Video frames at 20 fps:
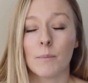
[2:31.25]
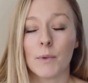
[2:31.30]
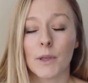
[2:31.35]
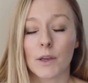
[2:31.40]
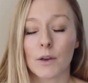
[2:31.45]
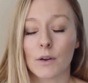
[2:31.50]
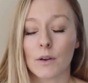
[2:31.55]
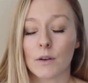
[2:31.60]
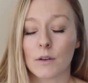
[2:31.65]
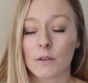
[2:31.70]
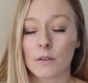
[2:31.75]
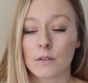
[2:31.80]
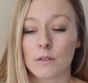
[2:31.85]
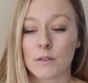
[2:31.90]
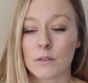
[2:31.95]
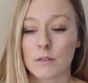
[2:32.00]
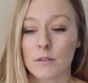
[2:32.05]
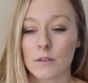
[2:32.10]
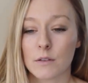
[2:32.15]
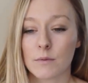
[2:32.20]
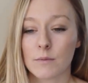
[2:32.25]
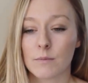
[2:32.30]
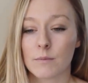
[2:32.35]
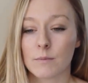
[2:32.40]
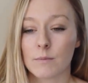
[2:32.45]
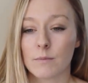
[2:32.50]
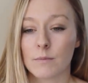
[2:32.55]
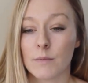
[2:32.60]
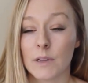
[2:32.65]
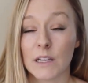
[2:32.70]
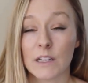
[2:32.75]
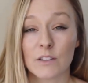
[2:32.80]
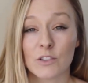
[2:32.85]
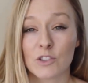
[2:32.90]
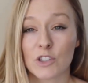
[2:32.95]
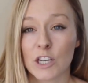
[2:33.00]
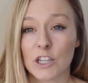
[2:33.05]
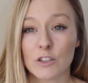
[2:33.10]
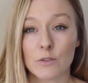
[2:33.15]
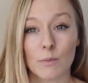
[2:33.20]
because it
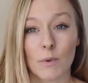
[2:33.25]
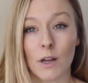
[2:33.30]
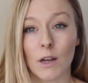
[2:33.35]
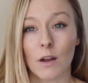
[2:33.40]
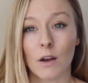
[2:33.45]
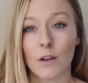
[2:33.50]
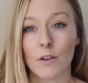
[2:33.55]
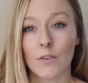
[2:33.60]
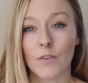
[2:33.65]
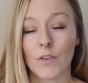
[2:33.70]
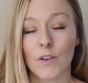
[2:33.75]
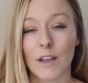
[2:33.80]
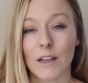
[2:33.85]
has changed my life.